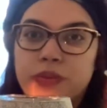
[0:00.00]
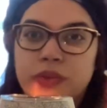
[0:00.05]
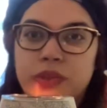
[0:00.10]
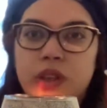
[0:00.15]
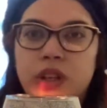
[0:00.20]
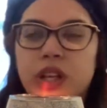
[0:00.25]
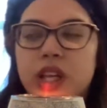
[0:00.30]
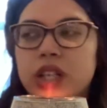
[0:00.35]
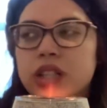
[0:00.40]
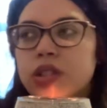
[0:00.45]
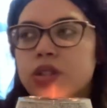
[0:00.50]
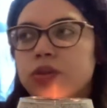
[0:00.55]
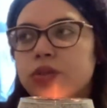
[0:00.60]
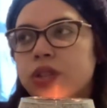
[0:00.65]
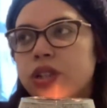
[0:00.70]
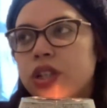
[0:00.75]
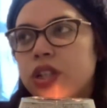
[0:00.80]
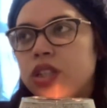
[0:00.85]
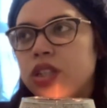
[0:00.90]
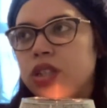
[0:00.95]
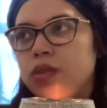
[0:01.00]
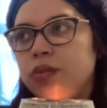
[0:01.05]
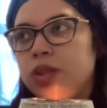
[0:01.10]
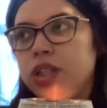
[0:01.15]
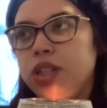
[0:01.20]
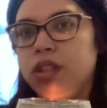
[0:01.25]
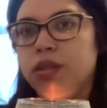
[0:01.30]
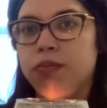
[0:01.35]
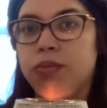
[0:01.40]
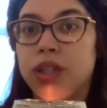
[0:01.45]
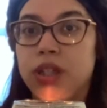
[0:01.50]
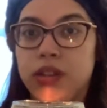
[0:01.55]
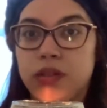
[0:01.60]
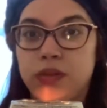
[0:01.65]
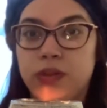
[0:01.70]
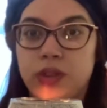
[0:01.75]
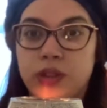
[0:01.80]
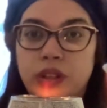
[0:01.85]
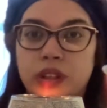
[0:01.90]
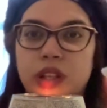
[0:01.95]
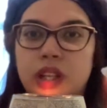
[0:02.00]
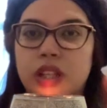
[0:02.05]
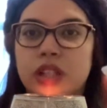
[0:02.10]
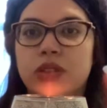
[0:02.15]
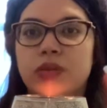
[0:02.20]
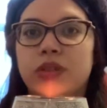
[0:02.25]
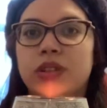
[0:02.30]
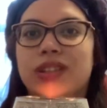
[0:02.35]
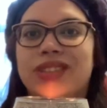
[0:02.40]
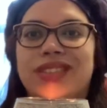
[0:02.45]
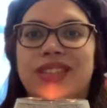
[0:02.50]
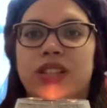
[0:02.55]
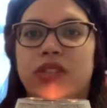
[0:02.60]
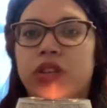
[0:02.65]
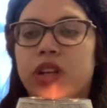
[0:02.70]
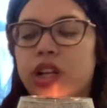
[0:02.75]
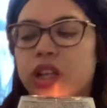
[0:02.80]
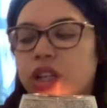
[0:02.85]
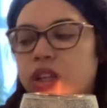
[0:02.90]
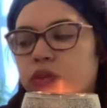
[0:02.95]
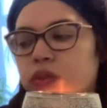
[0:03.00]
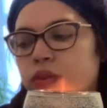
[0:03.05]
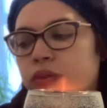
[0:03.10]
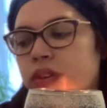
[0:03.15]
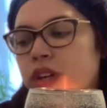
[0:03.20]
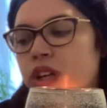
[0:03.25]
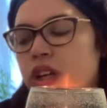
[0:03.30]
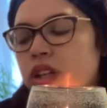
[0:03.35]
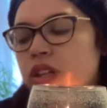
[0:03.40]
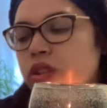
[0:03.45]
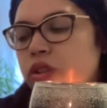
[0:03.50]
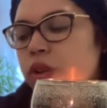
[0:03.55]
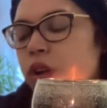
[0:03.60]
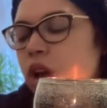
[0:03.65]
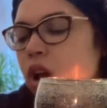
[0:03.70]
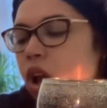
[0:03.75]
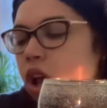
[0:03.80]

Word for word: you're not doing it to be pitiful you're not doing it to try to get revenge